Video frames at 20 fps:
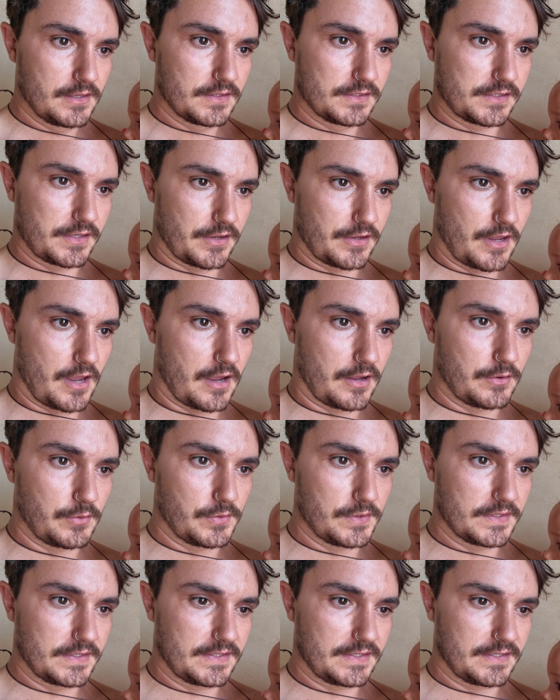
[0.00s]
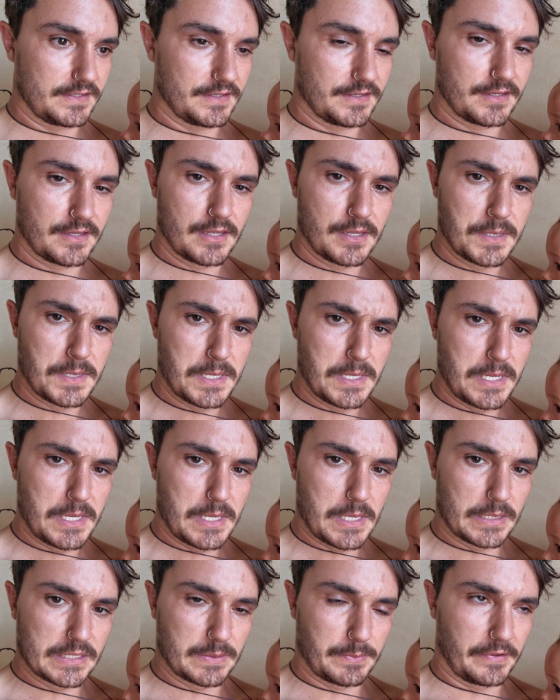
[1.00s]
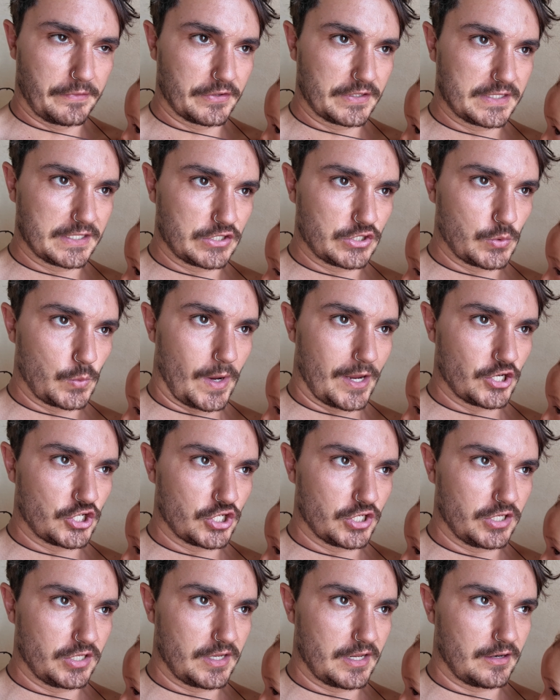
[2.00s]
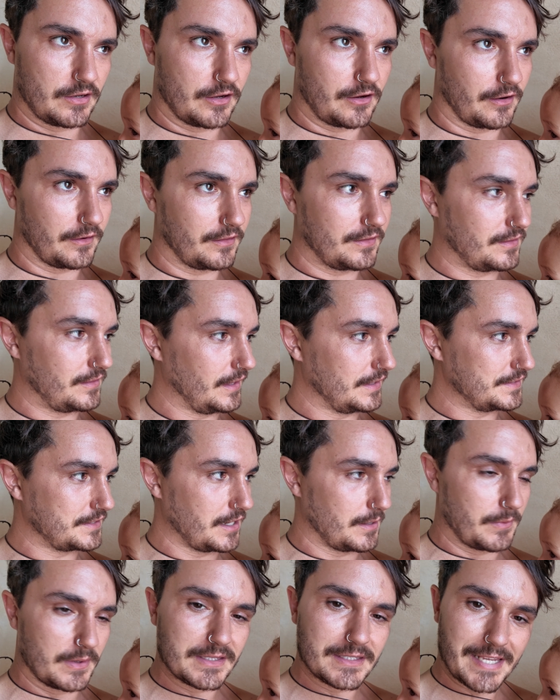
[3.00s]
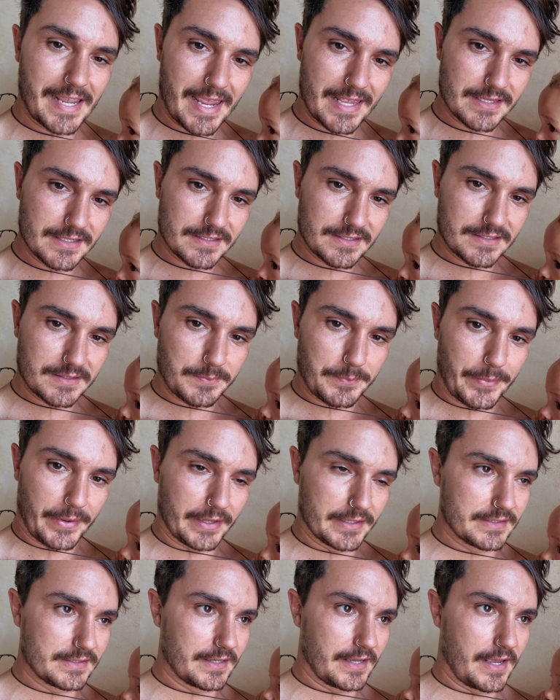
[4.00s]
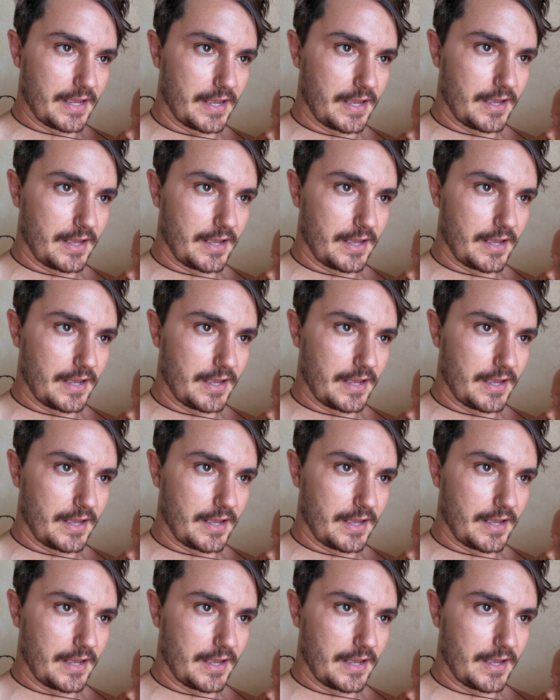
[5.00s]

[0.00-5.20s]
So yeah, it was a bit of a situation, and things got a bit tense, but